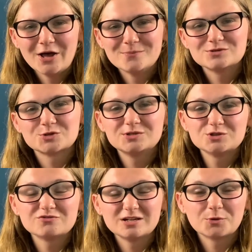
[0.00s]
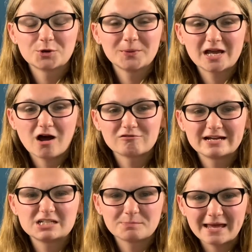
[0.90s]
So we do really want to
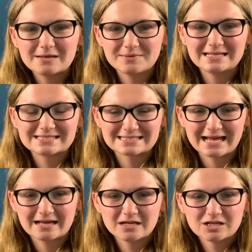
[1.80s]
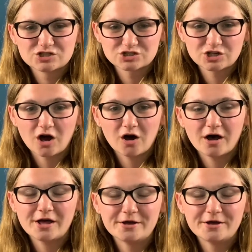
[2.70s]
encourage babies to start